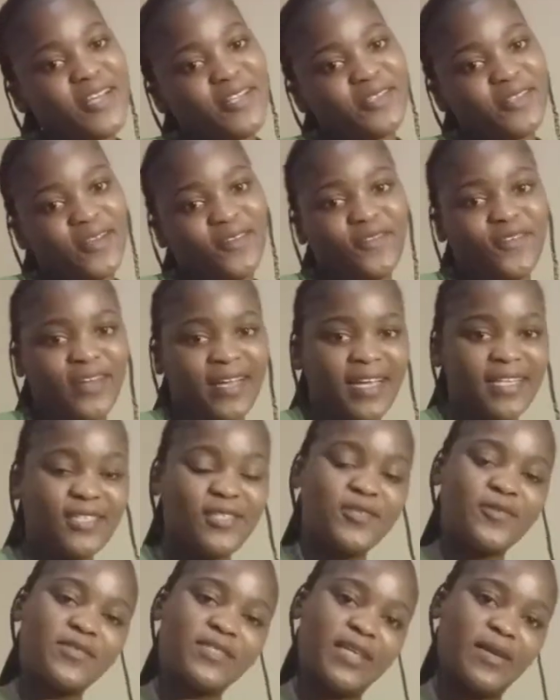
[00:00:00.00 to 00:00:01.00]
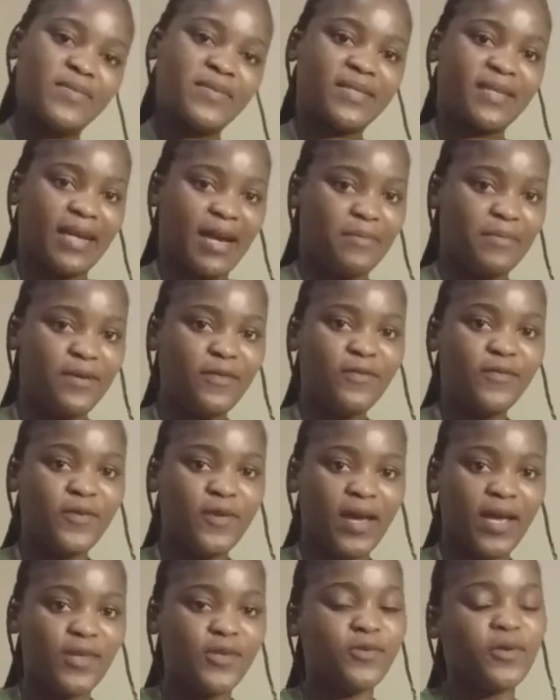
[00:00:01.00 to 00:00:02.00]
Don't forget to subscribe if
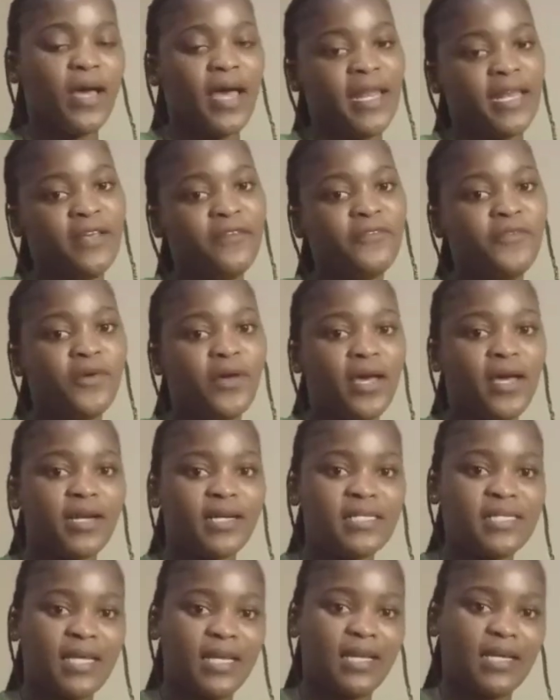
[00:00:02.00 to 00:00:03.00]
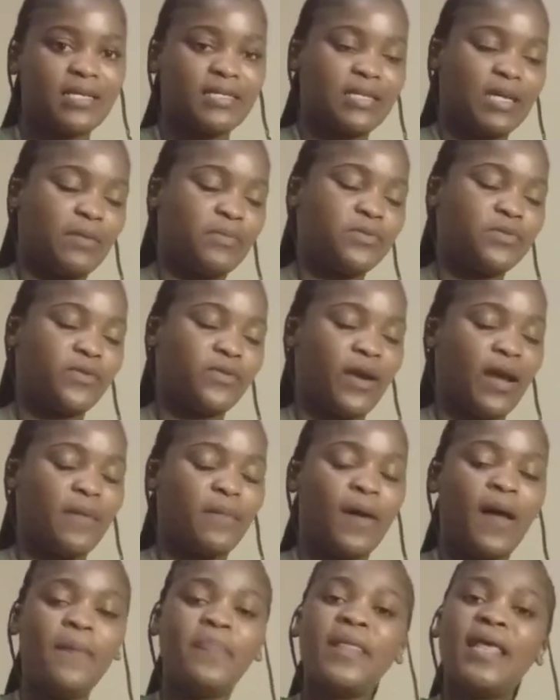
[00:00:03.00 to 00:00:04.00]
you are new, and if you are a returning
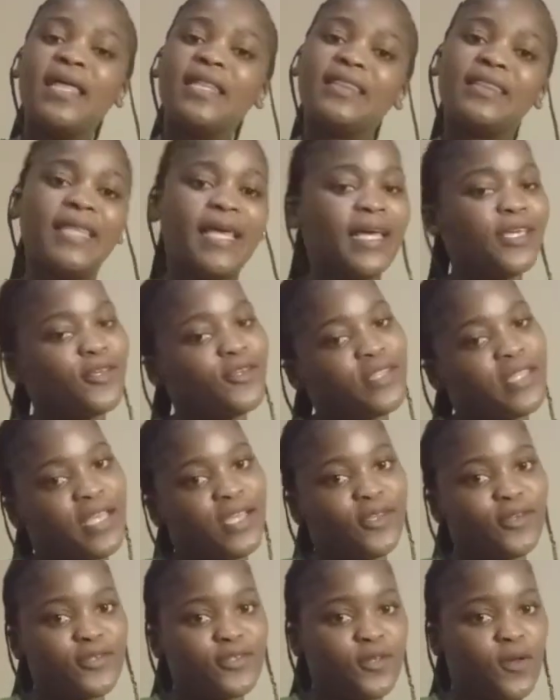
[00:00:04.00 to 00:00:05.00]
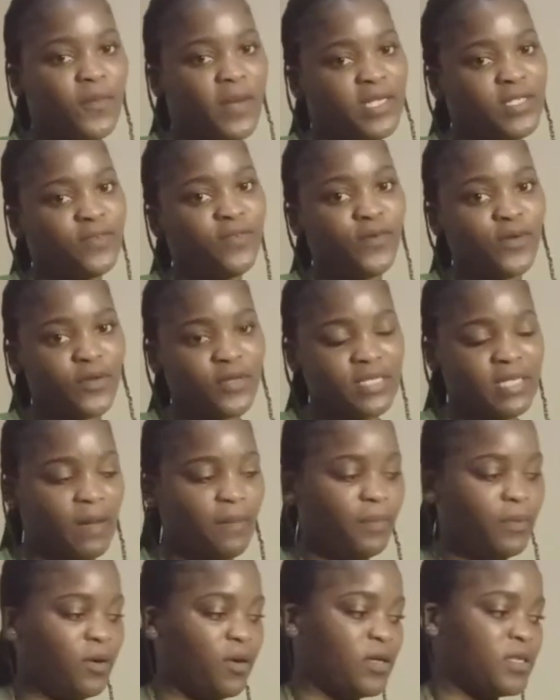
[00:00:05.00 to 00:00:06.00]
subscriber, thank you so much for your
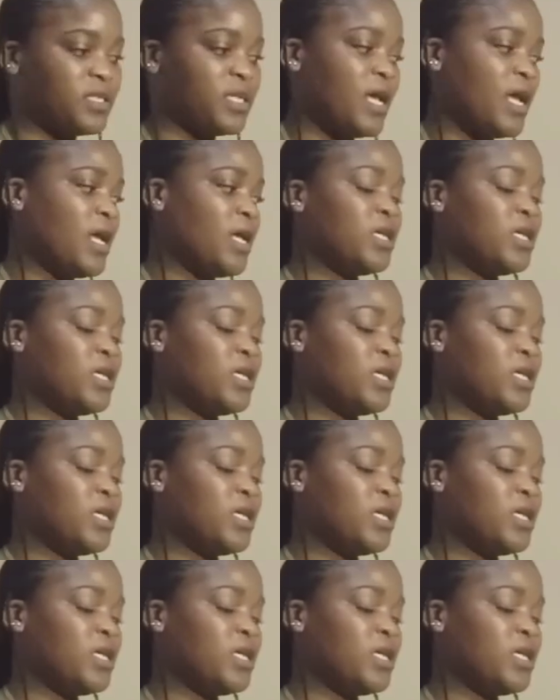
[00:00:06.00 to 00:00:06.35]
support.